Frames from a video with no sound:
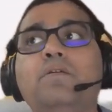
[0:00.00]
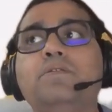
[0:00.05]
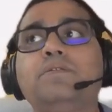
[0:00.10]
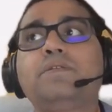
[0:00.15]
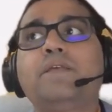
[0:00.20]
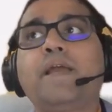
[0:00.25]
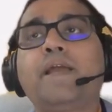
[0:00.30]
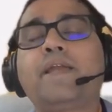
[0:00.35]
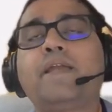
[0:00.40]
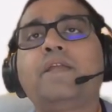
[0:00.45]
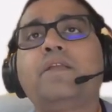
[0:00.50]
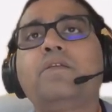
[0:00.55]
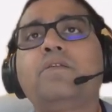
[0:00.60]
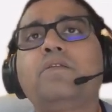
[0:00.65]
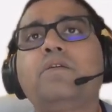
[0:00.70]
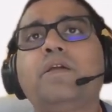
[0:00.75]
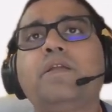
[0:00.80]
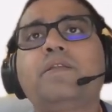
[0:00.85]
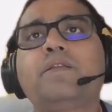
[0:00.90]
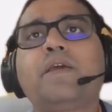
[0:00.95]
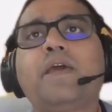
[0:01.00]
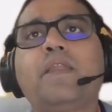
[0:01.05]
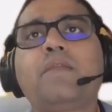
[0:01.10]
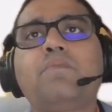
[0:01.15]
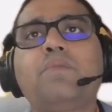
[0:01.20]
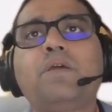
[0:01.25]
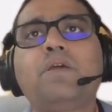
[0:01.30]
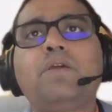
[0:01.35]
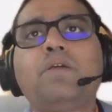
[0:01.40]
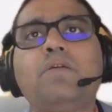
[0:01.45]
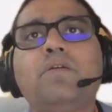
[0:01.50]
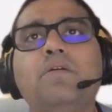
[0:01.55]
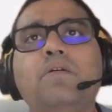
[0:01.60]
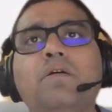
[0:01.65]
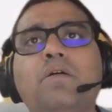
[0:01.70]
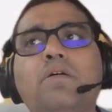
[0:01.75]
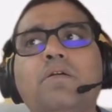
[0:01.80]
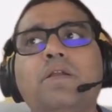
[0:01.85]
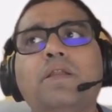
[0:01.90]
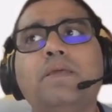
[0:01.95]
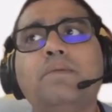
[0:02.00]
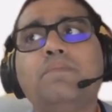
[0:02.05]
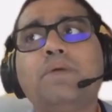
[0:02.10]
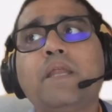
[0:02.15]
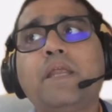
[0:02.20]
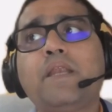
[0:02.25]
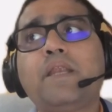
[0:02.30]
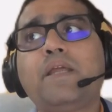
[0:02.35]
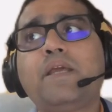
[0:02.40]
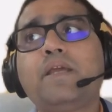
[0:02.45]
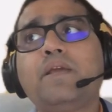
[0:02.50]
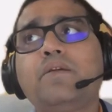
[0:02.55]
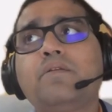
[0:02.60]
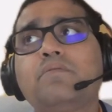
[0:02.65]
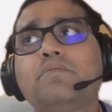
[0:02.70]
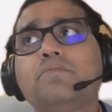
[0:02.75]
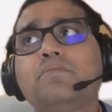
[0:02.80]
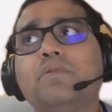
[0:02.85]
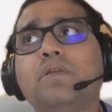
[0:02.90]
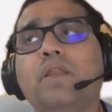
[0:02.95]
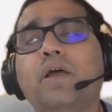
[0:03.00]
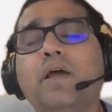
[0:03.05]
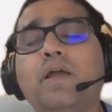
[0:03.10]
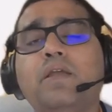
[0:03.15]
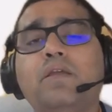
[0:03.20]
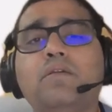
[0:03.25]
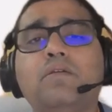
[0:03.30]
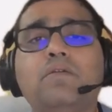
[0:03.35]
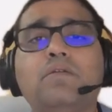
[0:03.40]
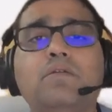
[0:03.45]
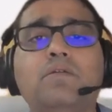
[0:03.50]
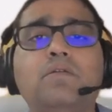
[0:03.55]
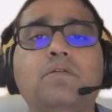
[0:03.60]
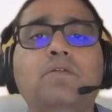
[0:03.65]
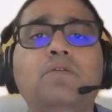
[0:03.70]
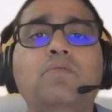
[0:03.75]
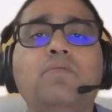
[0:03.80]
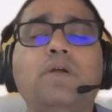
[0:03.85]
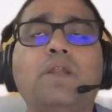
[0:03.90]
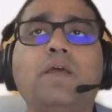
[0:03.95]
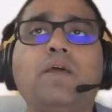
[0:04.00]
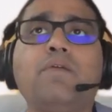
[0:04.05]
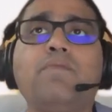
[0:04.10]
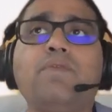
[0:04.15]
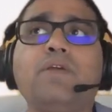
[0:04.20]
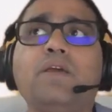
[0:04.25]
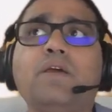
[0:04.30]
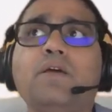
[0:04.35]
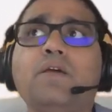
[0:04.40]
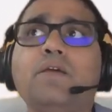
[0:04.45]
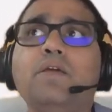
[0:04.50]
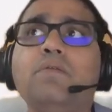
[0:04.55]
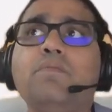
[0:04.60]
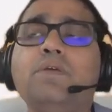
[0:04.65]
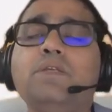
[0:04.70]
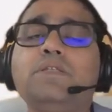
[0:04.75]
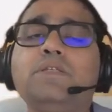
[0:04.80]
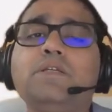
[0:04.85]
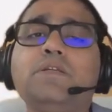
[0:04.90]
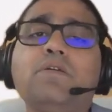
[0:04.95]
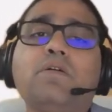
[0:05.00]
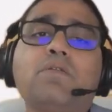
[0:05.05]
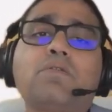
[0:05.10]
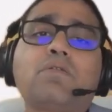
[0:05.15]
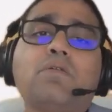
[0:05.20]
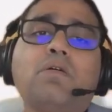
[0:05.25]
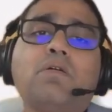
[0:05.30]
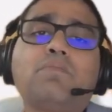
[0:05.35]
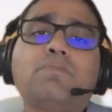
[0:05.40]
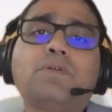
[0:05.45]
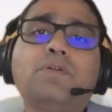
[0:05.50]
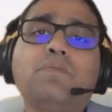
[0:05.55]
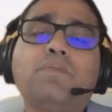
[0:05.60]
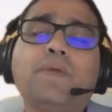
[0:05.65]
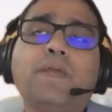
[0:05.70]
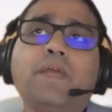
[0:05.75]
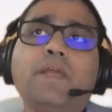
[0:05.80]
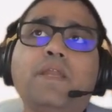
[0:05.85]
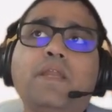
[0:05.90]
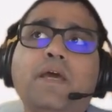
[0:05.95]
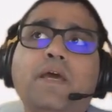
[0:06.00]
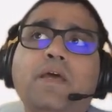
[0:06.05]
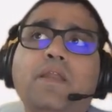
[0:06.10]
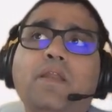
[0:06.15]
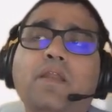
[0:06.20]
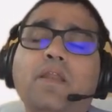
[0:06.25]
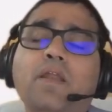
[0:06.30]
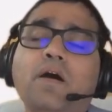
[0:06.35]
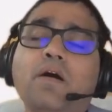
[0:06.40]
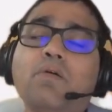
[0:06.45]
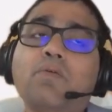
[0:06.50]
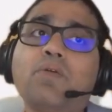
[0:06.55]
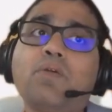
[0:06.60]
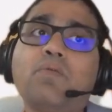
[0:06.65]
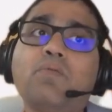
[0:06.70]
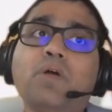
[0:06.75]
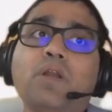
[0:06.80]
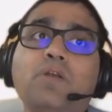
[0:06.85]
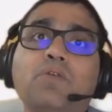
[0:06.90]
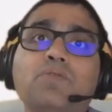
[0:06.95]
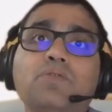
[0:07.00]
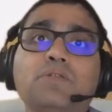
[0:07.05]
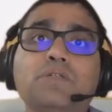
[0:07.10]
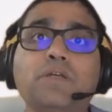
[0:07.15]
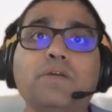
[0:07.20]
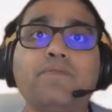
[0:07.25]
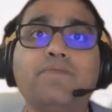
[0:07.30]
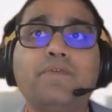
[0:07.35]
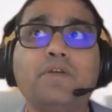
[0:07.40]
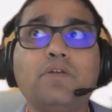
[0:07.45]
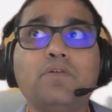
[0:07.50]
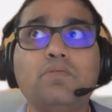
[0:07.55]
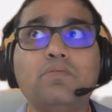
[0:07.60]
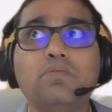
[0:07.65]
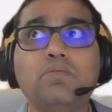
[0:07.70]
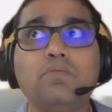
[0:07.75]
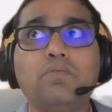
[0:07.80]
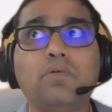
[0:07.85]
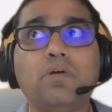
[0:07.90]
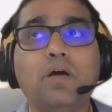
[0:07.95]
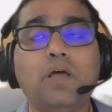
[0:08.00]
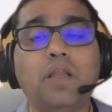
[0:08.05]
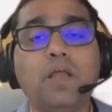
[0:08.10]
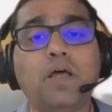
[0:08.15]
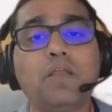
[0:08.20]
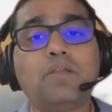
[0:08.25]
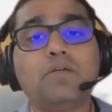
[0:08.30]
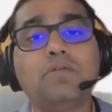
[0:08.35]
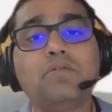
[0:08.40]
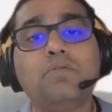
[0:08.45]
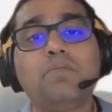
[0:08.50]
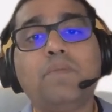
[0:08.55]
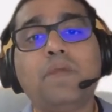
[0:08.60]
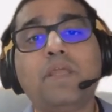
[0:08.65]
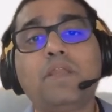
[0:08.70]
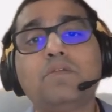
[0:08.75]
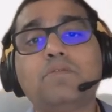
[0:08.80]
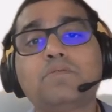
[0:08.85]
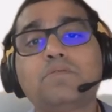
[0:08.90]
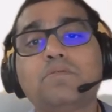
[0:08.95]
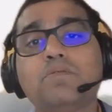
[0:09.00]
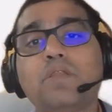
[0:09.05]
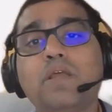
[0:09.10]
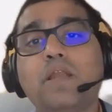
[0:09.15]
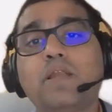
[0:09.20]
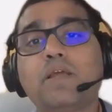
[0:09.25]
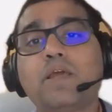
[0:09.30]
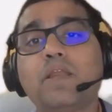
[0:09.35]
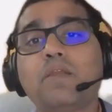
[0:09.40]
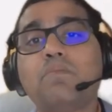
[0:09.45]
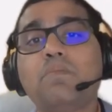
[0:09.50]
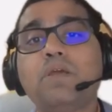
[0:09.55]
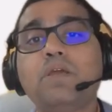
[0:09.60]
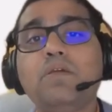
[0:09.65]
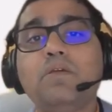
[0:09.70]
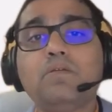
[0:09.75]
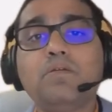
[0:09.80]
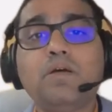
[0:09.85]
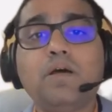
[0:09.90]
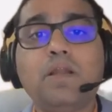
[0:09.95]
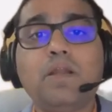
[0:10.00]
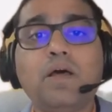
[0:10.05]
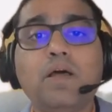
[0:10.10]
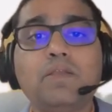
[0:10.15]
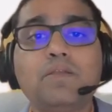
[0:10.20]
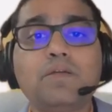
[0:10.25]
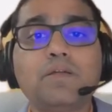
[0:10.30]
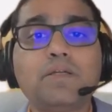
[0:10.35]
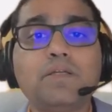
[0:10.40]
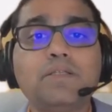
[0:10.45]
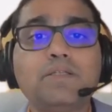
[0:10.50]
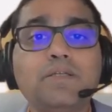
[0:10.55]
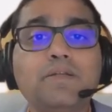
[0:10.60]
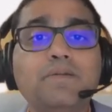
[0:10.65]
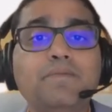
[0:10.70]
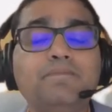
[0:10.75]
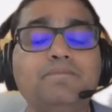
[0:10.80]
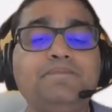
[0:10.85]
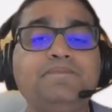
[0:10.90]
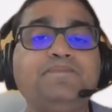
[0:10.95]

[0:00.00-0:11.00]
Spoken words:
Second, it can be a rebranding, like you were having a abc.com domain and now you want to shift to another domain, so that can be another reason.